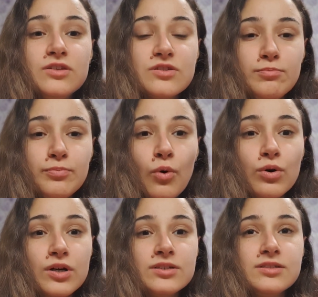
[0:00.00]

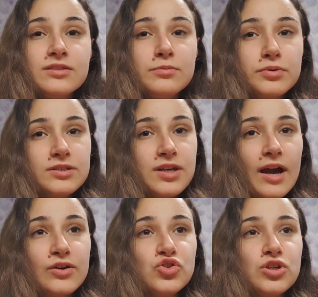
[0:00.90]
support, the
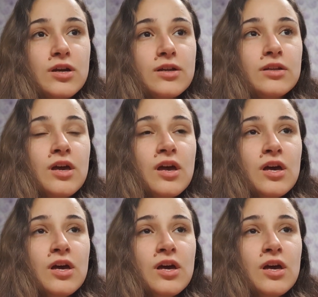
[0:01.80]
protection,